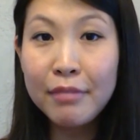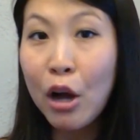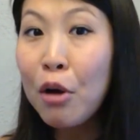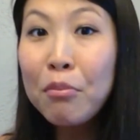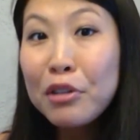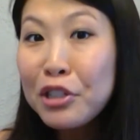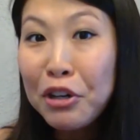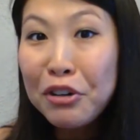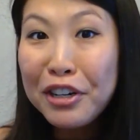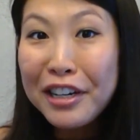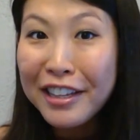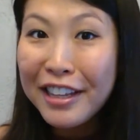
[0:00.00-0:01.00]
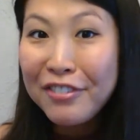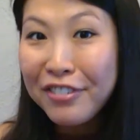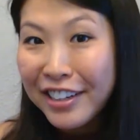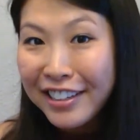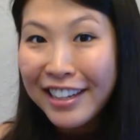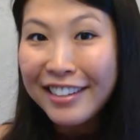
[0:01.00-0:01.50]
on maternity leave
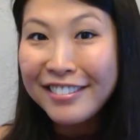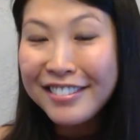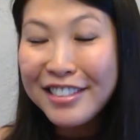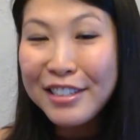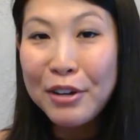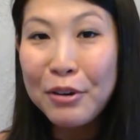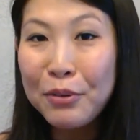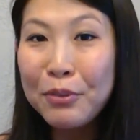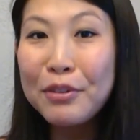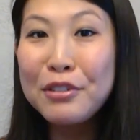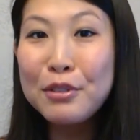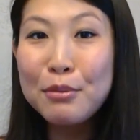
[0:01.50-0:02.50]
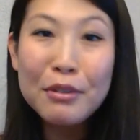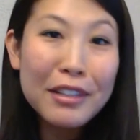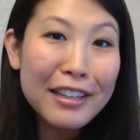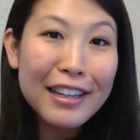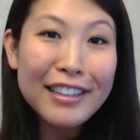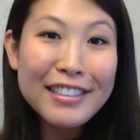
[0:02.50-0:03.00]
right now, so which is
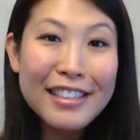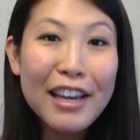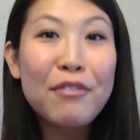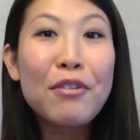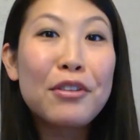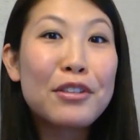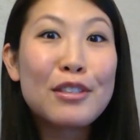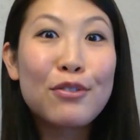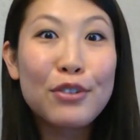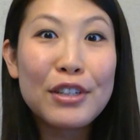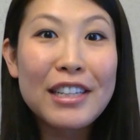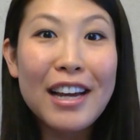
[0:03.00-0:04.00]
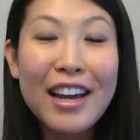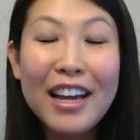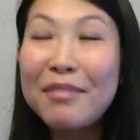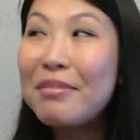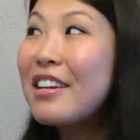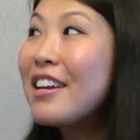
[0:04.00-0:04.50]
really nice. I have all this free
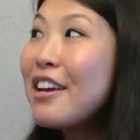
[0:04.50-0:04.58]
time.